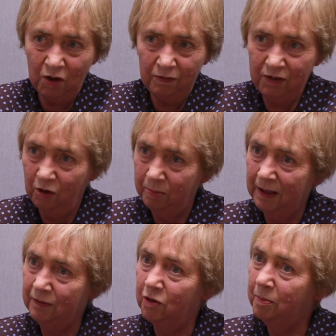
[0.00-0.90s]
off the old
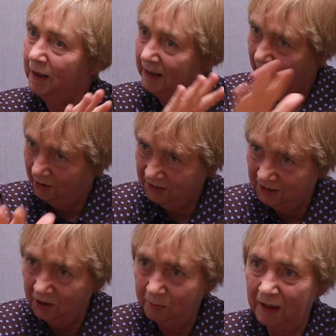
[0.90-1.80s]
platform and onto the
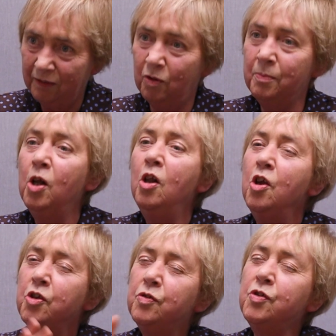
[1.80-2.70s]
new platform.
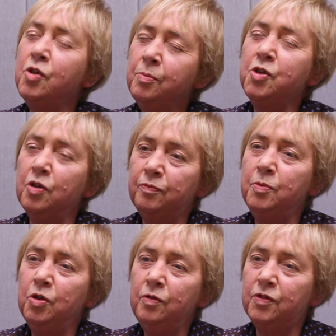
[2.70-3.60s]
So some stuff
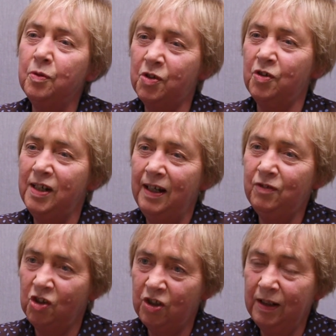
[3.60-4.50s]
moved. It was sort of
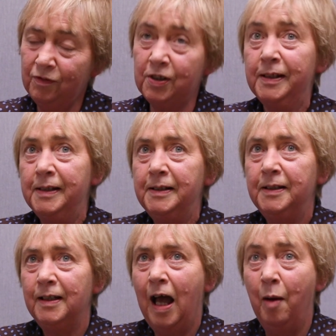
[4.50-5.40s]
lift and shift,
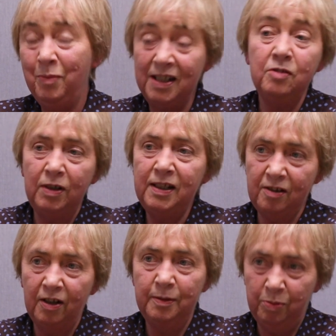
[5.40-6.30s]
and we didn't
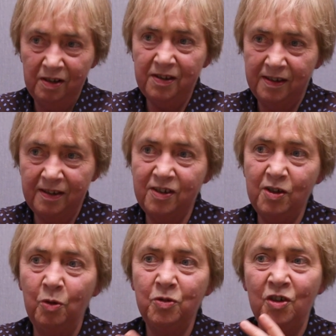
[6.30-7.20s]
redesign the processes.
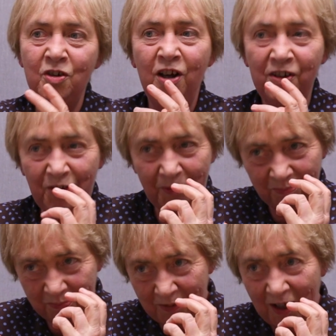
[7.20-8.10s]
So they're not,
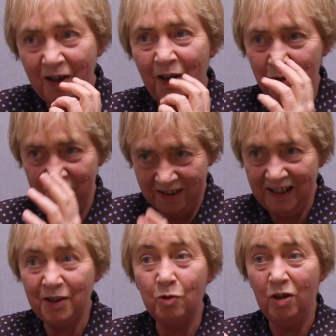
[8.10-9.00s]
I wouldn't
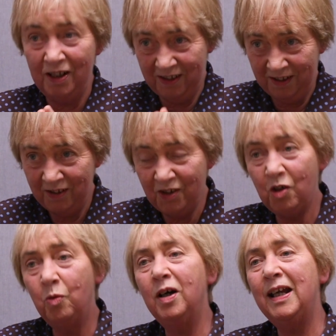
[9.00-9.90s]
say they're right. Mm-hmm.
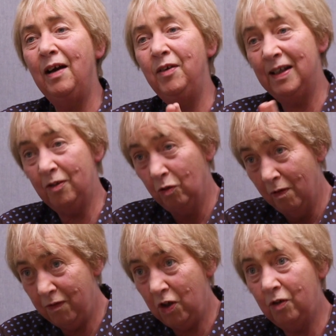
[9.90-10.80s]
So we're carrying out a
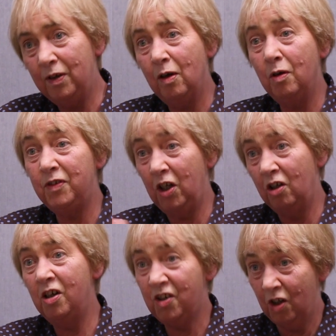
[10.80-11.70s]
review now of the
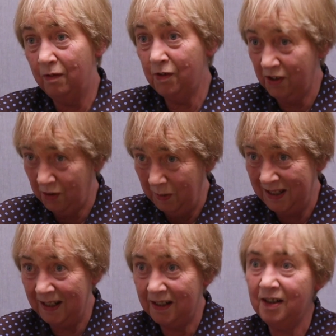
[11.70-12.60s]
early services we
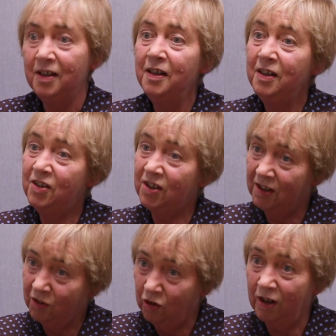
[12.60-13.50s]
did
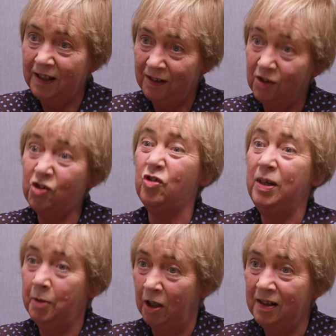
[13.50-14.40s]
to try and
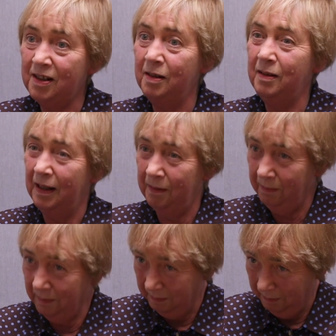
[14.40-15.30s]
streamline it and
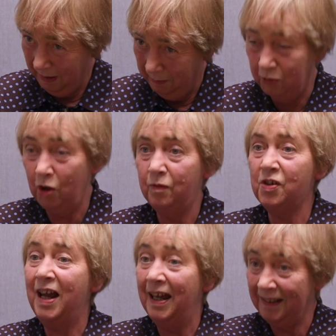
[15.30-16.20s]
improve it
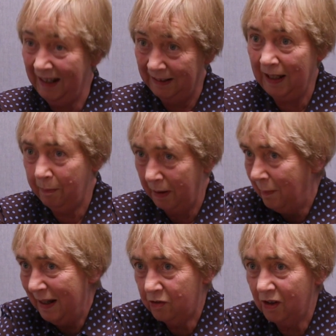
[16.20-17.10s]
and get better
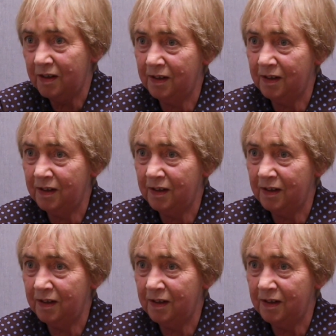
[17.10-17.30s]
metrics.